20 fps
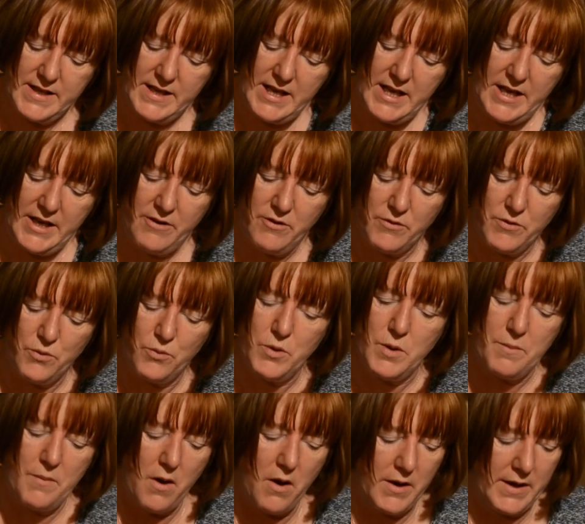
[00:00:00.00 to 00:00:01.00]
Here you've got all the
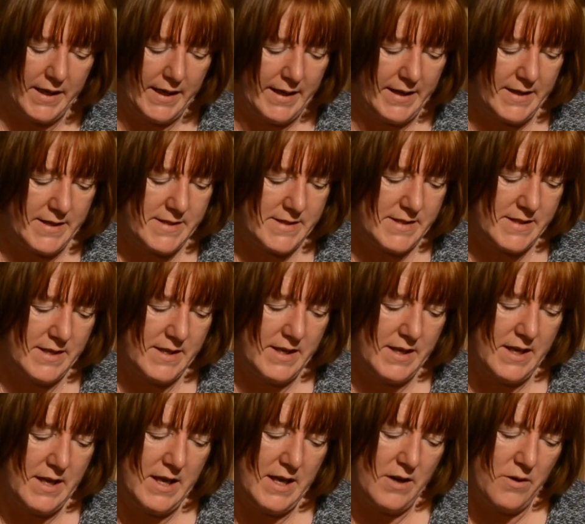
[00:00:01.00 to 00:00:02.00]
markings,
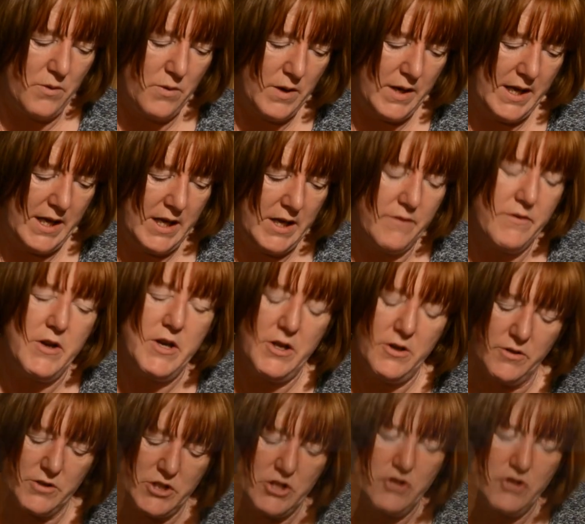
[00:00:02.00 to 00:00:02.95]
here you've only got